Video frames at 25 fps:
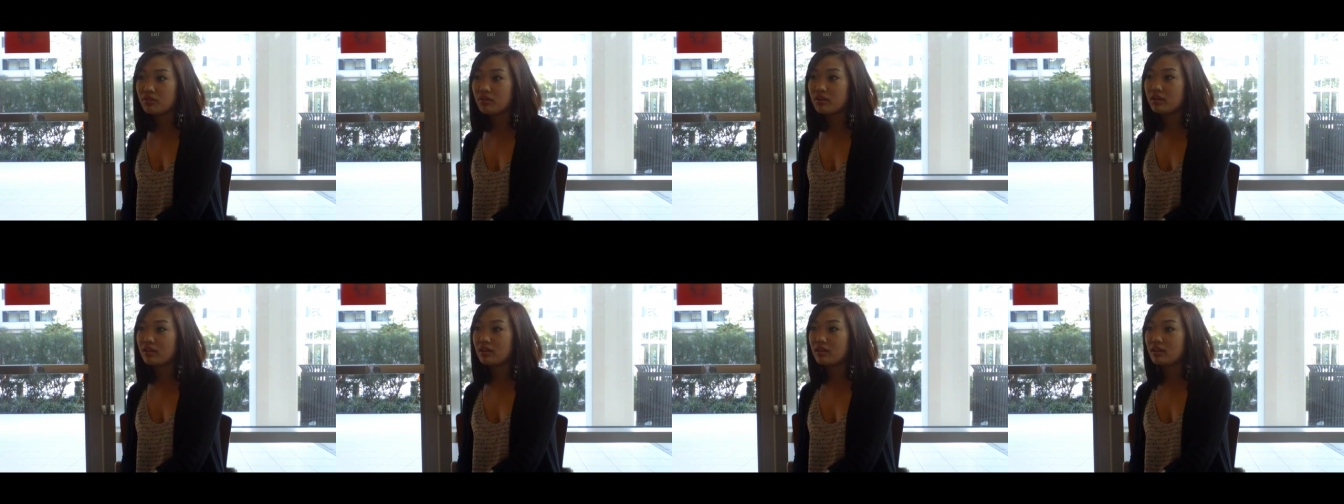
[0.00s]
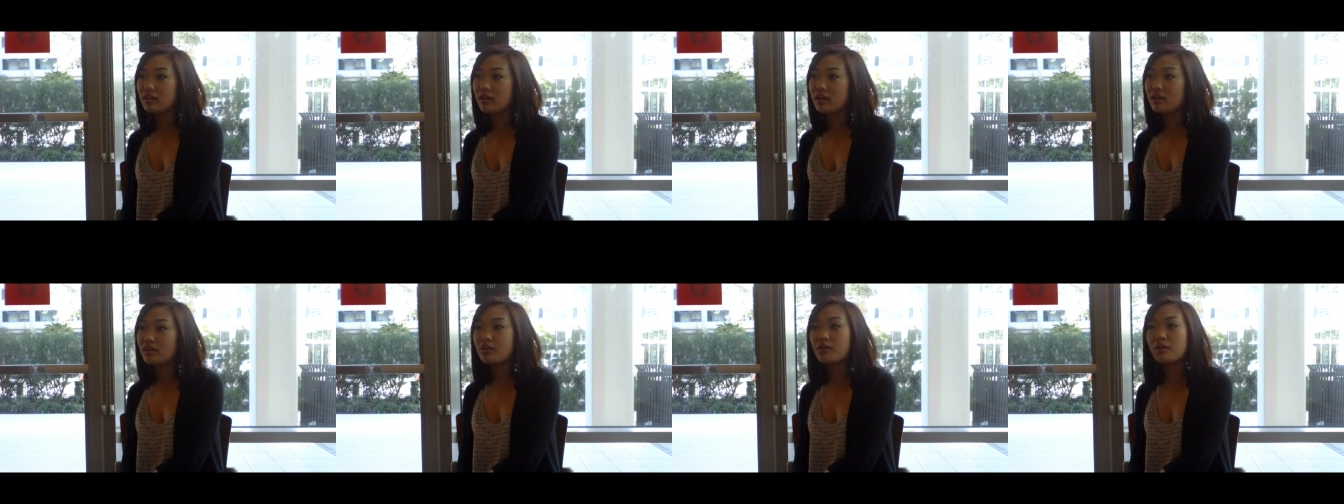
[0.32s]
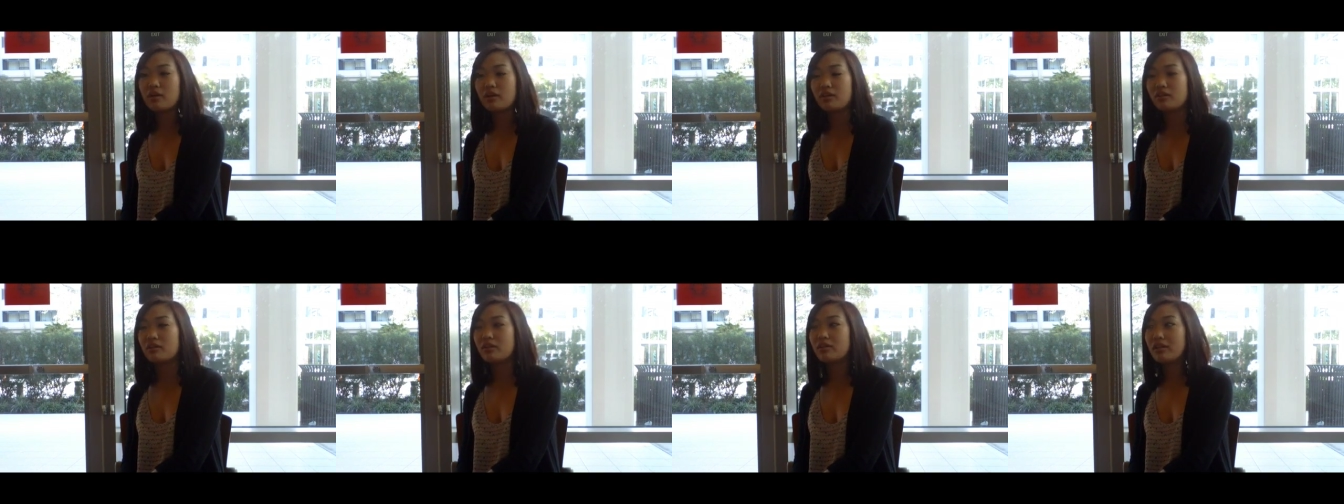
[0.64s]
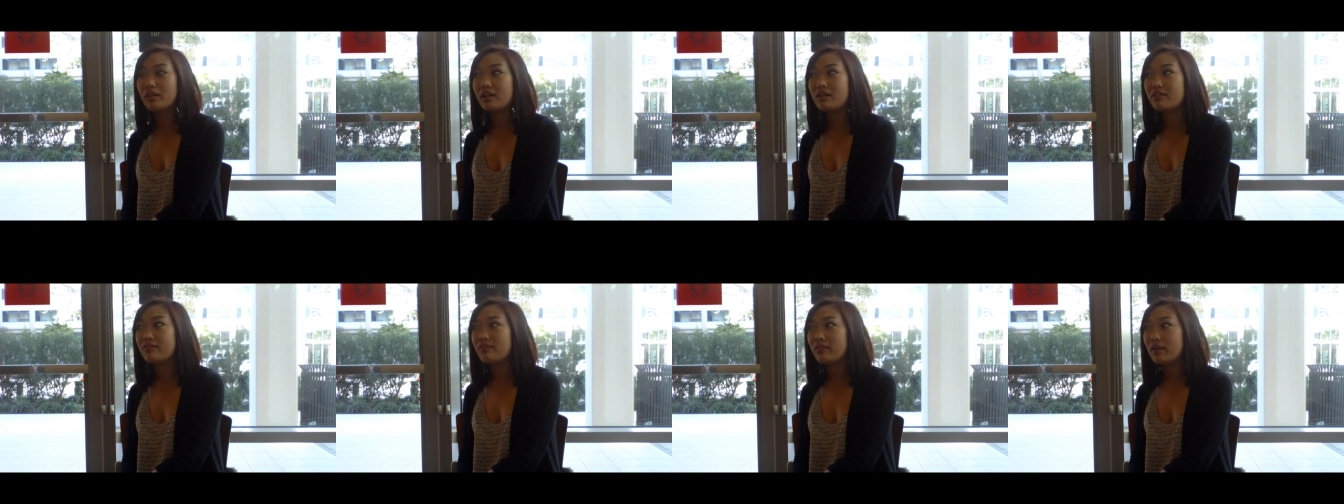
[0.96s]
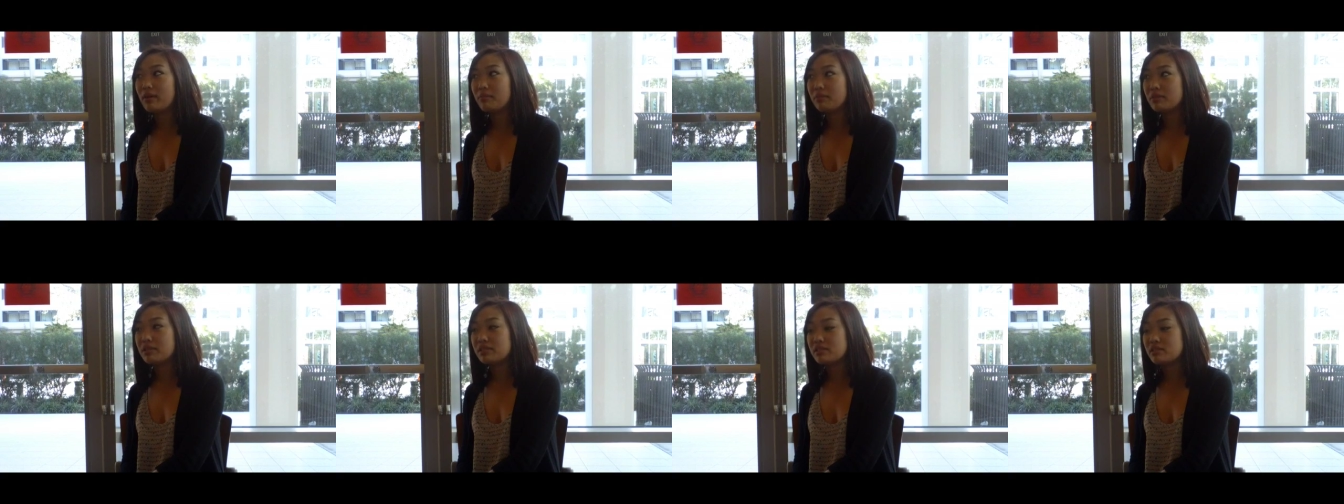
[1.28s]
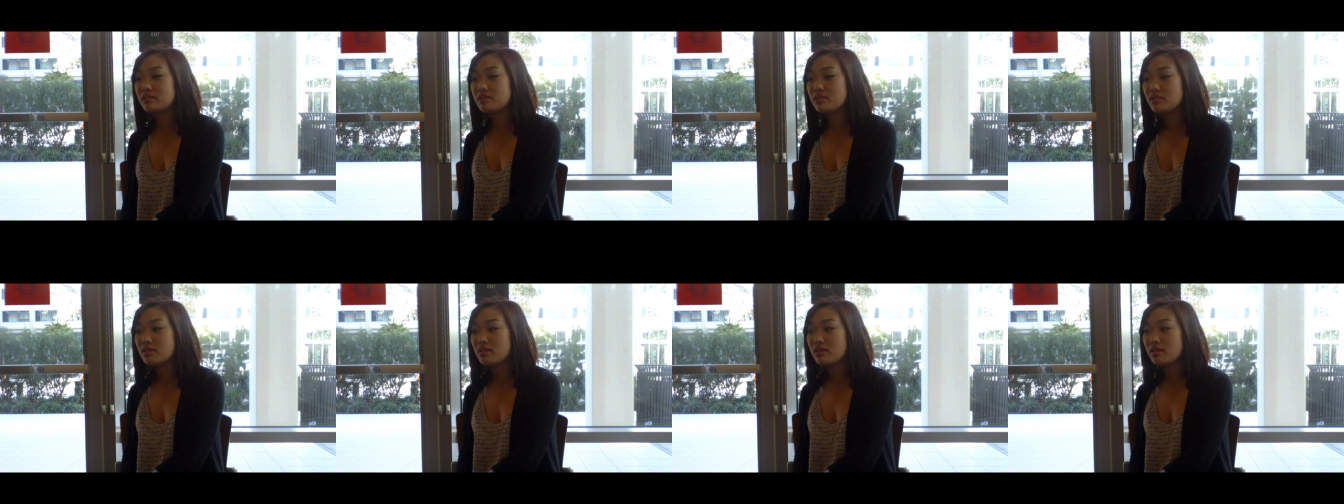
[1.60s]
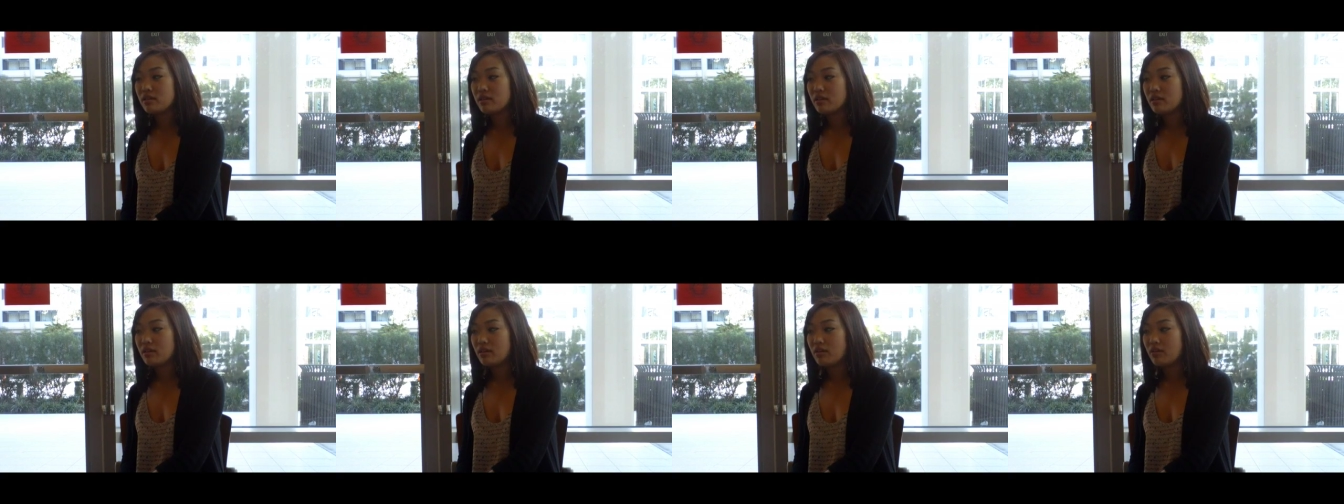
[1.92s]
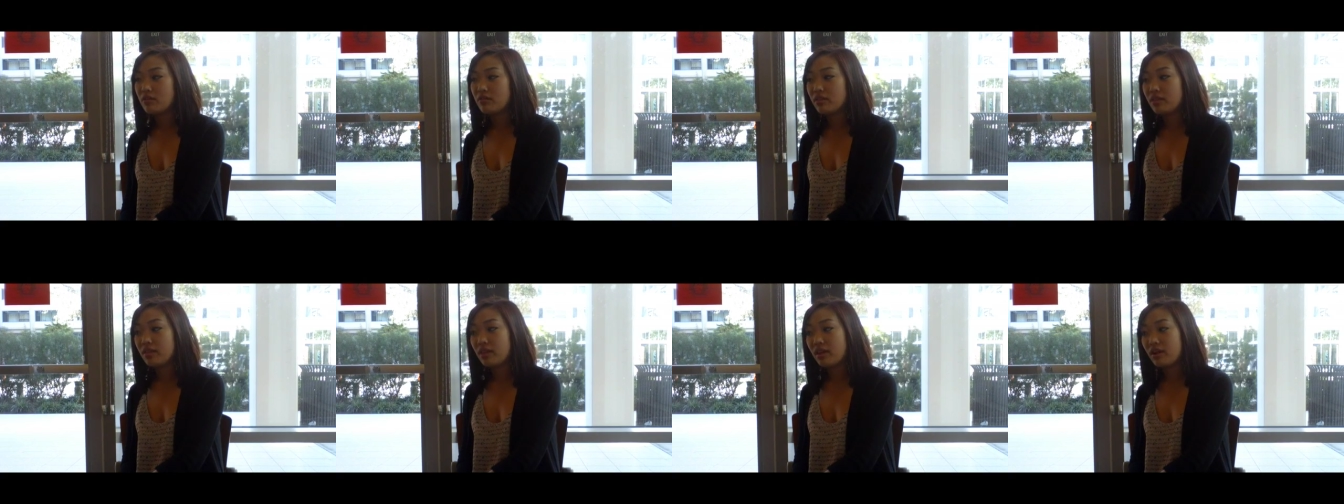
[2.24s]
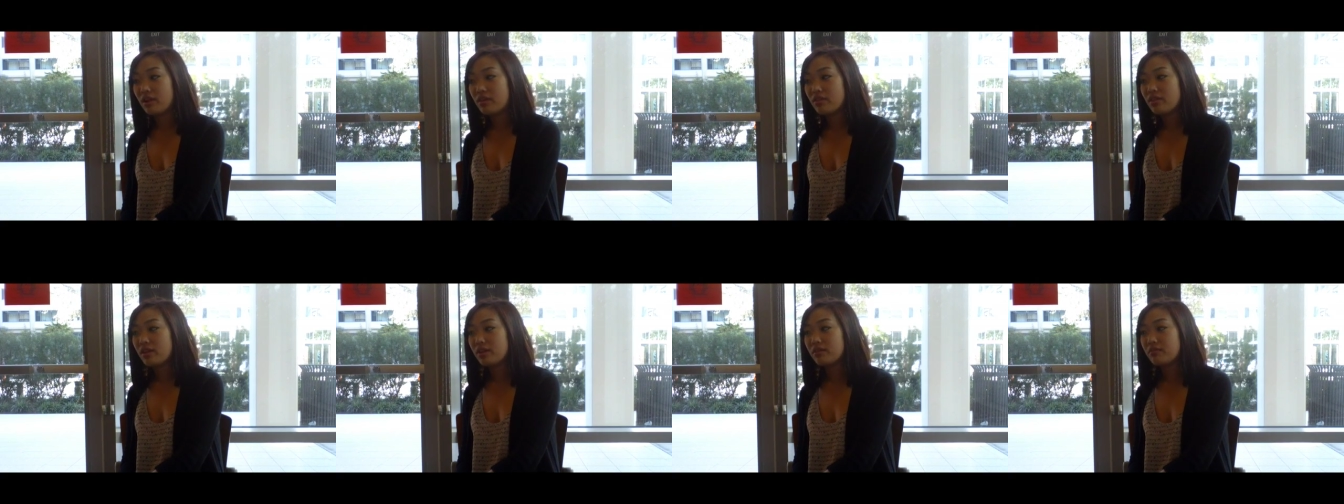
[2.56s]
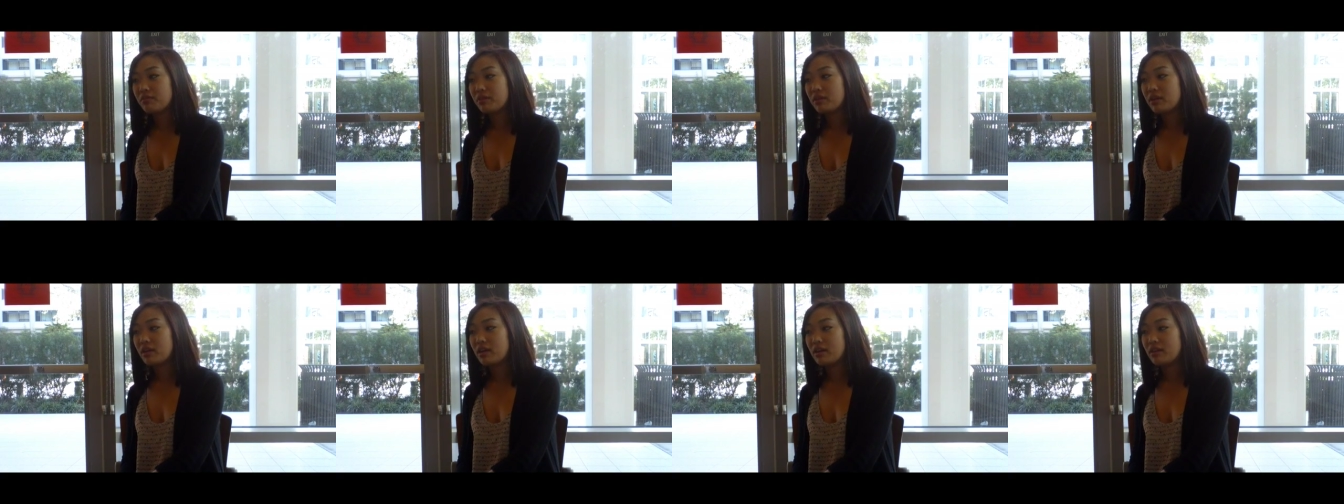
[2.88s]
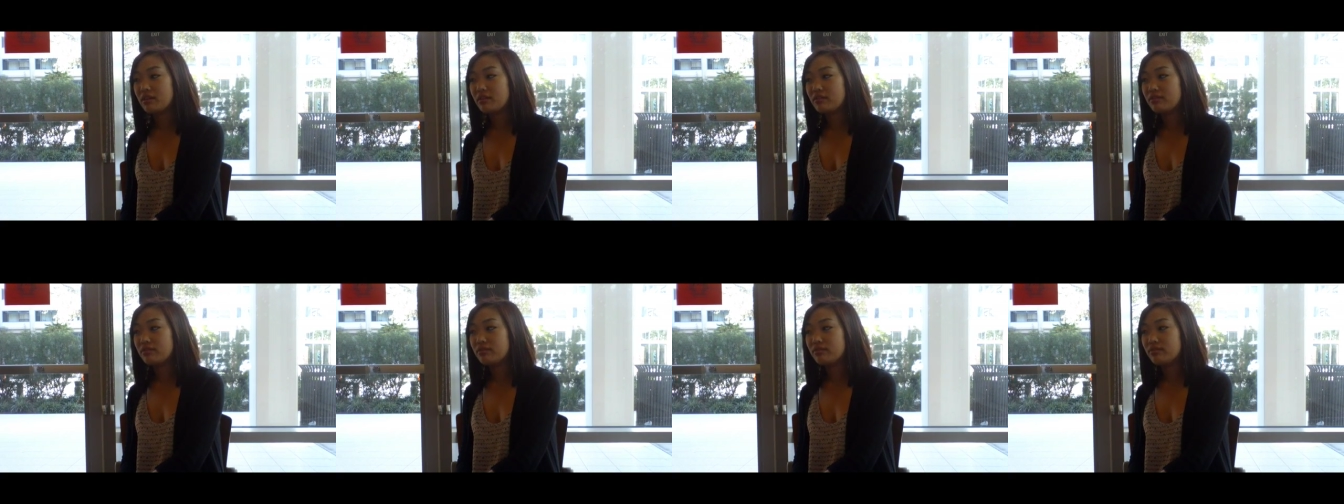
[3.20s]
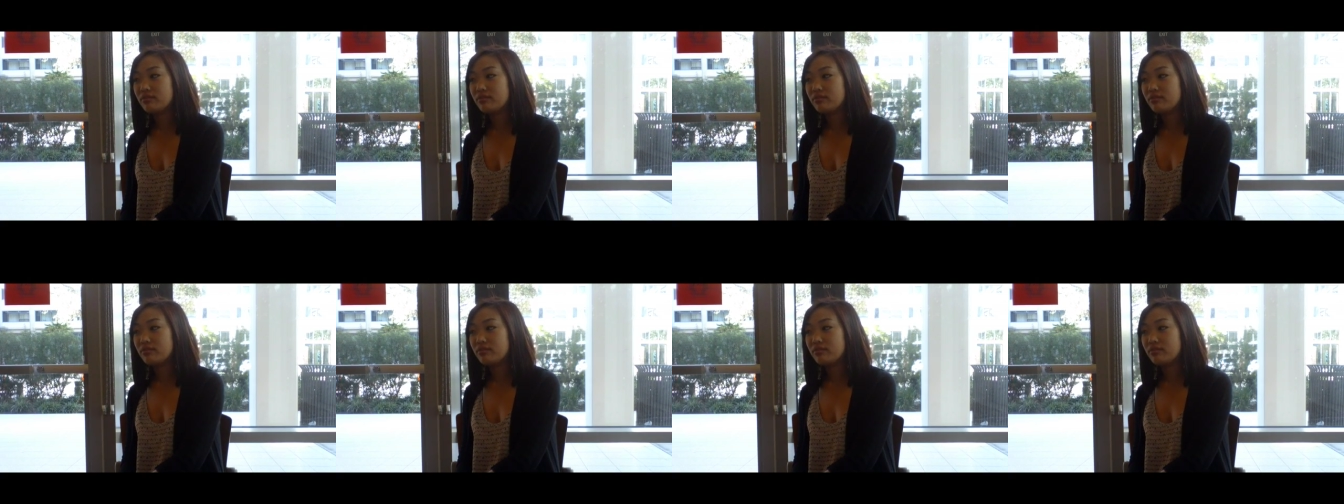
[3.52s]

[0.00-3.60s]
And then I know a lot of families over there, they were kind of